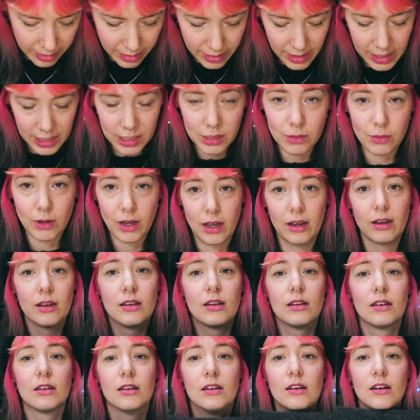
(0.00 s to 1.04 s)
This way,
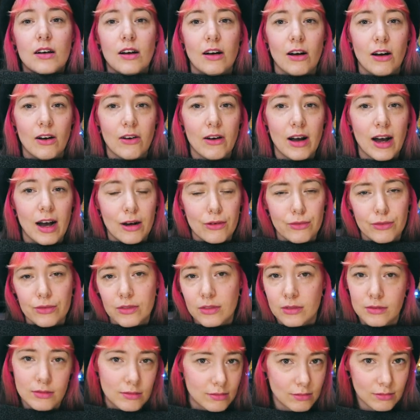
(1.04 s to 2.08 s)
I'll have
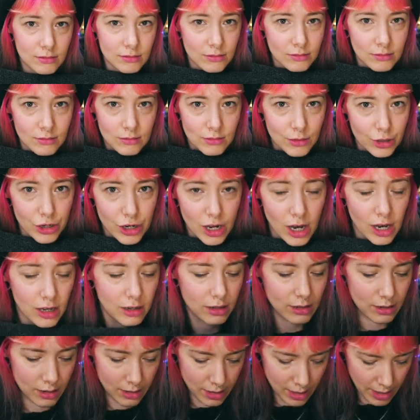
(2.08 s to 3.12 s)

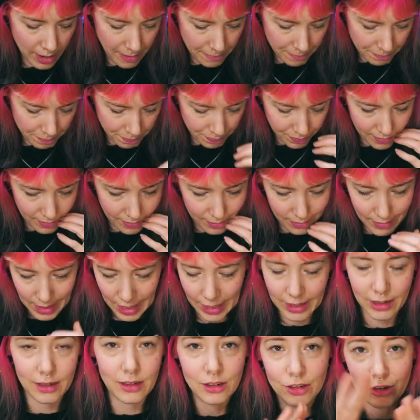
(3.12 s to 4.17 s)
none,
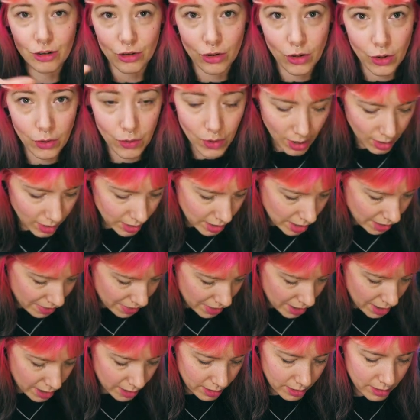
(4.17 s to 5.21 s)
like no colour, and
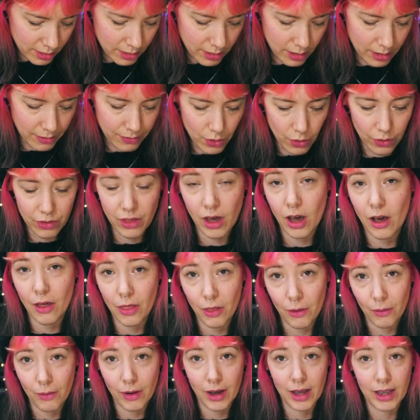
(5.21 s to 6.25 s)
then I've got the
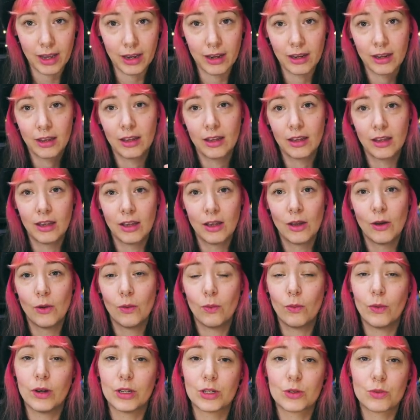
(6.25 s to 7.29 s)
other way,
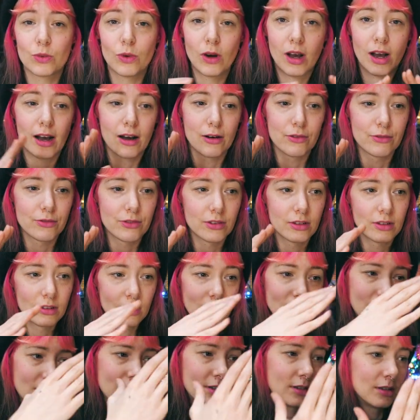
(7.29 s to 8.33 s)
which will have
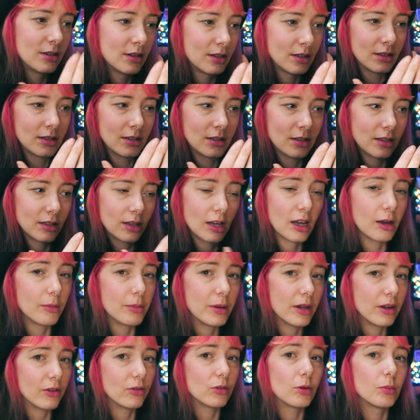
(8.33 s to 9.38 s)
a
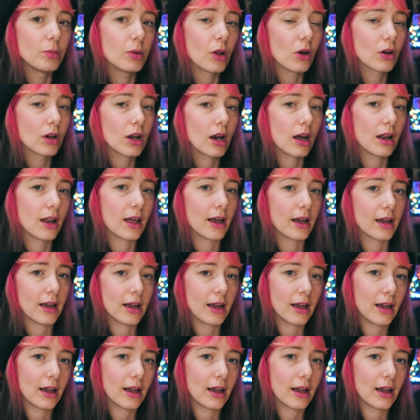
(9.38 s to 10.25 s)
bit of a block colour